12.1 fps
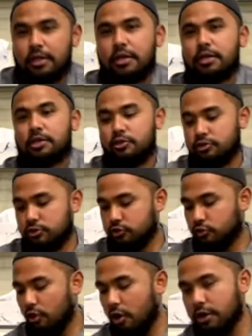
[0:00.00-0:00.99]
Okay. You
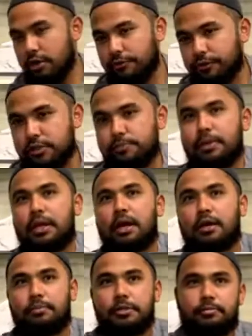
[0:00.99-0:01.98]
throw the first
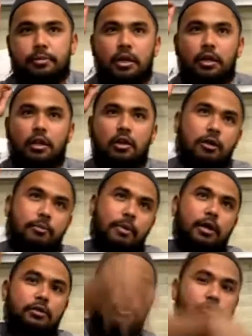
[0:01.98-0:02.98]
pillar, Bismillah Allah
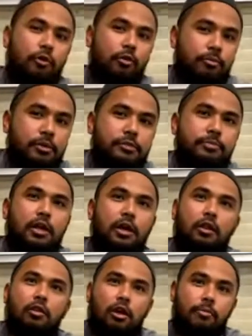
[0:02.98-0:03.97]
Akbar, throw. Bismillah
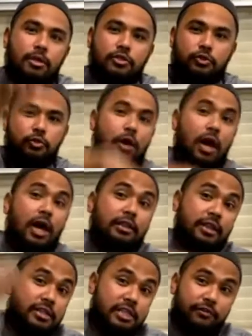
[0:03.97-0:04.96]
Allah Akbar, throw,
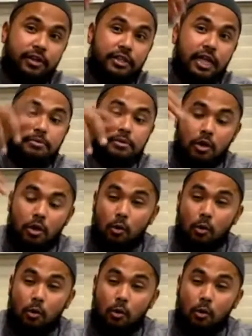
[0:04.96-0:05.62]
until 7 times.